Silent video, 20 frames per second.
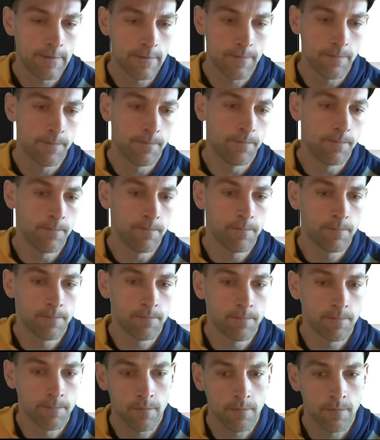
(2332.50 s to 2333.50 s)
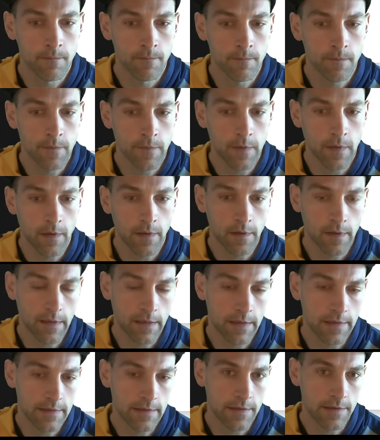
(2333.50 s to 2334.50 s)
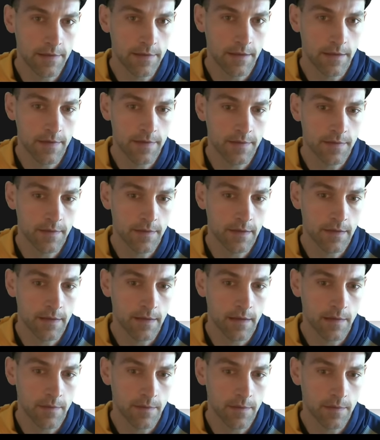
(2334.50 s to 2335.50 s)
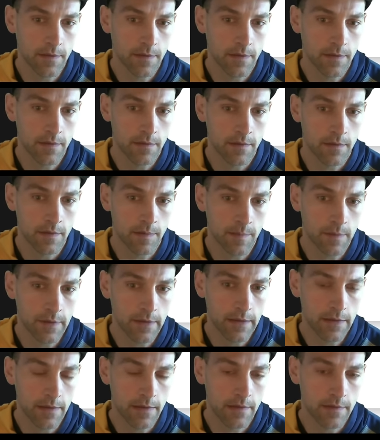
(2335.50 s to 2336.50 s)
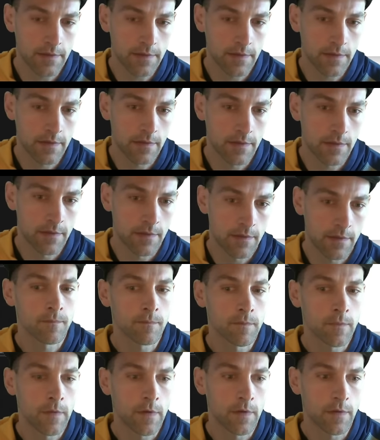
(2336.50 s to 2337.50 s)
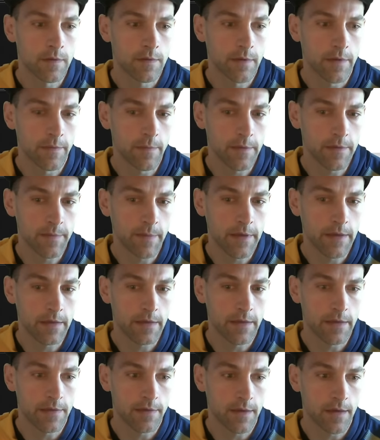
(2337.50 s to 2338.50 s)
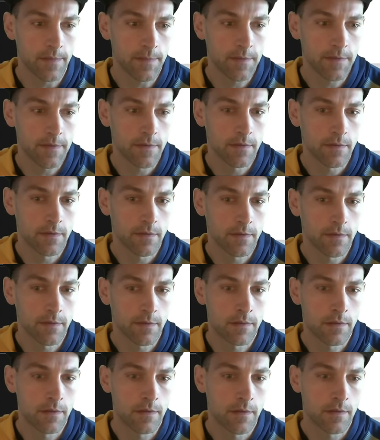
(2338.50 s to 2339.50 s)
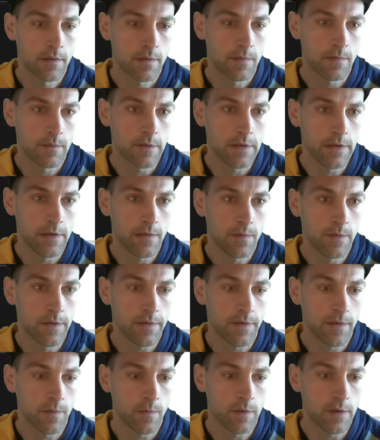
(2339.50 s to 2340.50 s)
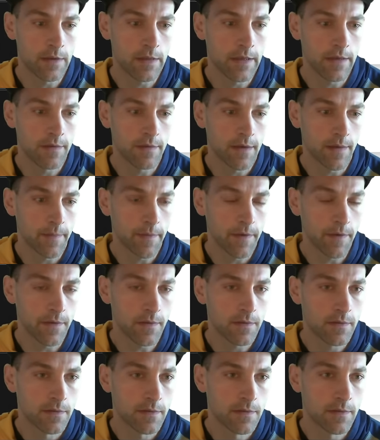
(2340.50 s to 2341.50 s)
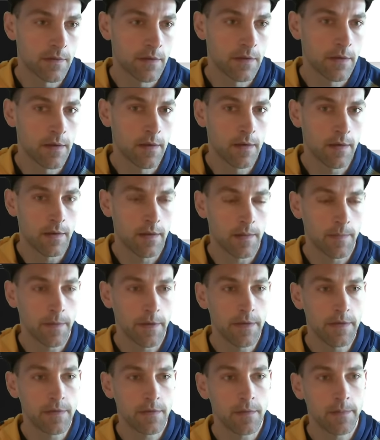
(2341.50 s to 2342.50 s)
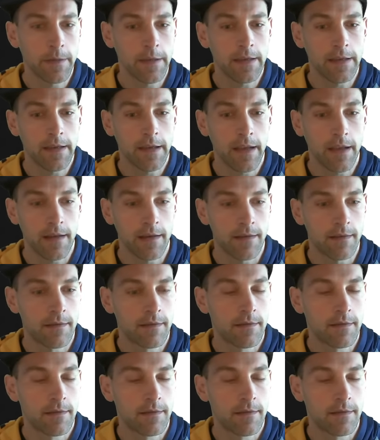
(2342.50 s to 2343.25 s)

Hmm. Alright, I guess I Chancery and return the plains. Everybody's making land drops. We did whiff on one land drop, though. brainstorming again.